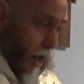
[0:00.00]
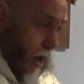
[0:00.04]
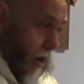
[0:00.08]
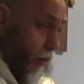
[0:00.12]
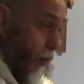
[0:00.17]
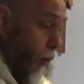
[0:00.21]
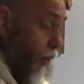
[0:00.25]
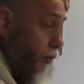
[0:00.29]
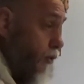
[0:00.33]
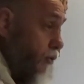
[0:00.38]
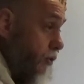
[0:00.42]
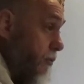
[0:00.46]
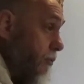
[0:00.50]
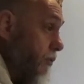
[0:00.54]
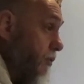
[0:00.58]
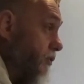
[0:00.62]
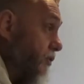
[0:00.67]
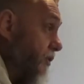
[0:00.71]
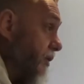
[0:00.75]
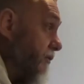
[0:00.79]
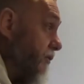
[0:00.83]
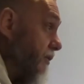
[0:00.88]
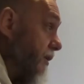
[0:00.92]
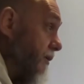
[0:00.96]
Once we
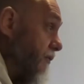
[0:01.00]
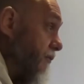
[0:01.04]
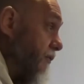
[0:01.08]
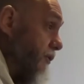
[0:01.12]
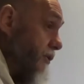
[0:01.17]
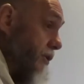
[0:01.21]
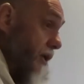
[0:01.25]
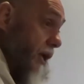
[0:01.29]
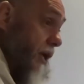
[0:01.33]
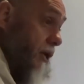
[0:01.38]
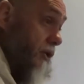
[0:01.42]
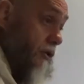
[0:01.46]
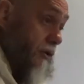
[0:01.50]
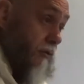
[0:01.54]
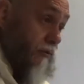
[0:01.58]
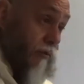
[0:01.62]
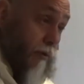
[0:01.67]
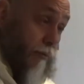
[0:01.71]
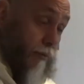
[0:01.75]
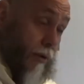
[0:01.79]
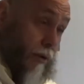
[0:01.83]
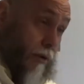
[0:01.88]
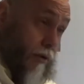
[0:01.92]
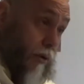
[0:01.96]
receive the invitation
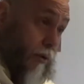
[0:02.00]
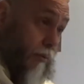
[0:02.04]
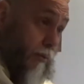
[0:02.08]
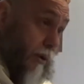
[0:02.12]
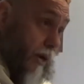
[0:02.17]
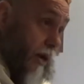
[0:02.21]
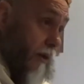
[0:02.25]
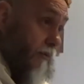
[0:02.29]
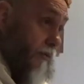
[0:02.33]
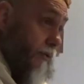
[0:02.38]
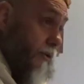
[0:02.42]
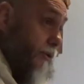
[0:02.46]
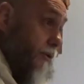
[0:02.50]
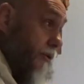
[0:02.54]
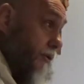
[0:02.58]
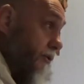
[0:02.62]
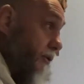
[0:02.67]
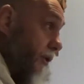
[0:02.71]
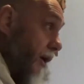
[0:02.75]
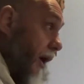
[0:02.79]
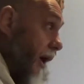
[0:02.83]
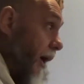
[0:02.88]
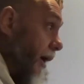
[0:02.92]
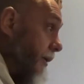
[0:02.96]
from our Lord, we have to
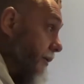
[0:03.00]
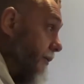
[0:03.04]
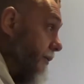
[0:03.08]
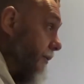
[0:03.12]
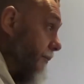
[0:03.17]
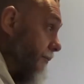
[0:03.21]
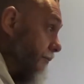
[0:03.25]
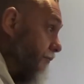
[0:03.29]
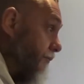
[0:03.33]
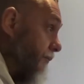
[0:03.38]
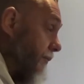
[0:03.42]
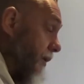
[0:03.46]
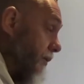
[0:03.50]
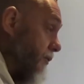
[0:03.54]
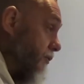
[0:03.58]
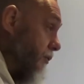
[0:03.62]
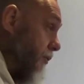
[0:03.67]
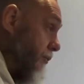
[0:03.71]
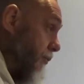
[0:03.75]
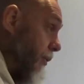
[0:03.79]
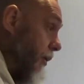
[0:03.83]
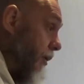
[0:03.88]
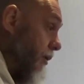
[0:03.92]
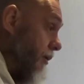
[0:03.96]
decide
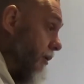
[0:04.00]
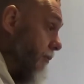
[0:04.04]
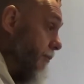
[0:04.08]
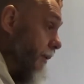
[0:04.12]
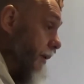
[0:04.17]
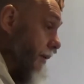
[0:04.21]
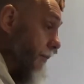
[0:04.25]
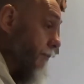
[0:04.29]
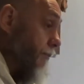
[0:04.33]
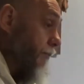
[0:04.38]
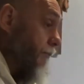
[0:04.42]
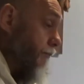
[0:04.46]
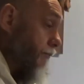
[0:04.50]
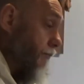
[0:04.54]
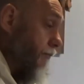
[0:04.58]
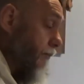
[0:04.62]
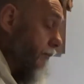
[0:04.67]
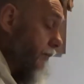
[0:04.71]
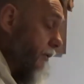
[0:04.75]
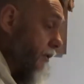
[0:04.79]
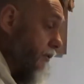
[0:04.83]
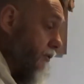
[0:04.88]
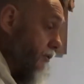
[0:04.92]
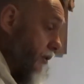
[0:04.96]
to welcome Him.
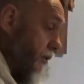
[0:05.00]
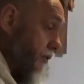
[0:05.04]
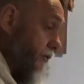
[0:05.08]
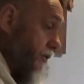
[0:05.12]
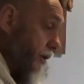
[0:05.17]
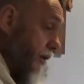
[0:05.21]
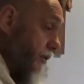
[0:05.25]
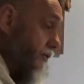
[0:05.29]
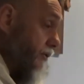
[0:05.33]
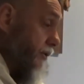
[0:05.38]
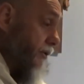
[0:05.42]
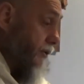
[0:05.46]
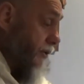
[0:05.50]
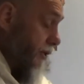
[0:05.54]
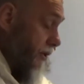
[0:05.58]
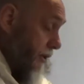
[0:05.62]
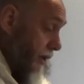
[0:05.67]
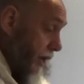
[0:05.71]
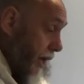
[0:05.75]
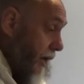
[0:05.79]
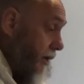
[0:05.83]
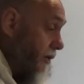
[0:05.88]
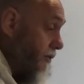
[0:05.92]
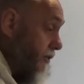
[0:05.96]
Just as
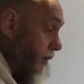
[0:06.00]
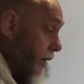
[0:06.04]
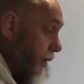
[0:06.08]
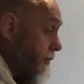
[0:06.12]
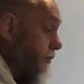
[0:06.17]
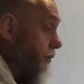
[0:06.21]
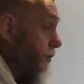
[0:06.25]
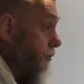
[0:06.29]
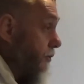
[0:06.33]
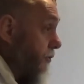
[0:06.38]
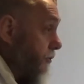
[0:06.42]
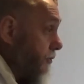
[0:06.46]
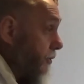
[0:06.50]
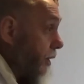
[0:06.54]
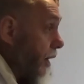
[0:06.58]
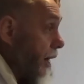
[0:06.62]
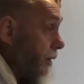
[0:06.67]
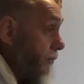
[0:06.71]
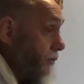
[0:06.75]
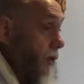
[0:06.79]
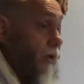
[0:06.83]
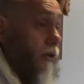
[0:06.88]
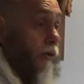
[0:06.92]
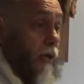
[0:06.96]
Zacchaeus had to
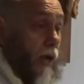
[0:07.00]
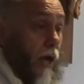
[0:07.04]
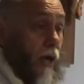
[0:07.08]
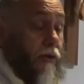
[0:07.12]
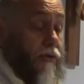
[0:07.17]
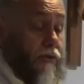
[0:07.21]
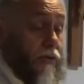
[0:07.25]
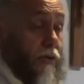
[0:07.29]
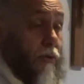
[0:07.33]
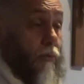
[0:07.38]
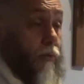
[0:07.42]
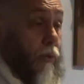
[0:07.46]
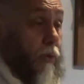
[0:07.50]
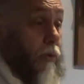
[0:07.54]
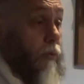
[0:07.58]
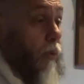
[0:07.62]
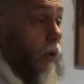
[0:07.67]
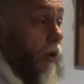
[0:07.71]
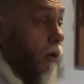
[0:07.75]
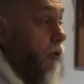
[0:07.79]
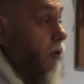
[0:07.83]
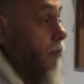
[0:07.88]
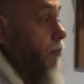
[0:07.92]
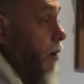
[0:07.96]
decide that, yes, he would
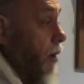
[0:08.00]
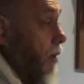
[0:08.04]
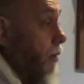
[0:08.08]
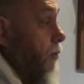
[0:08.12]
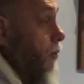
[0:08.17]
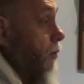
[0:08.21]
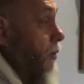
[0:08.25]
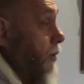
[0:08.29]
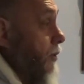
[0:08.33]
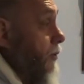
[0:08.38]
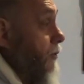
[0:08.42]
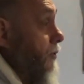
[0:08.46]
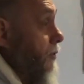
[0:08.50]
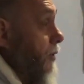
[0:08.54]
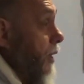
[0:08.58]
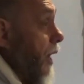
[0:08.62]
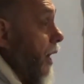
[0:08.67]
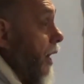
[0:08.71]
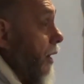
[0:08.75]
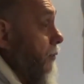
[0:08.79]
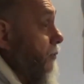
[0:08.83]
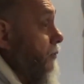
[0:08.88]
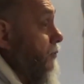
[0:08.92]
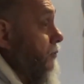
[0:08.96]
welcome our Lord into the
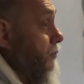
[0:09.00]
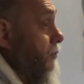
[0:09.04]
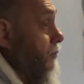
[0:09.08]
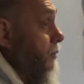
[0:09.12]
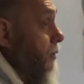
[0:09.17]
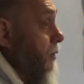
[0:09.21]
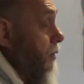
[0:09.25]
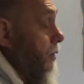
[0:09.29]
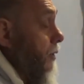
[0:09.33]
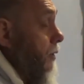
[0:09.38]
house.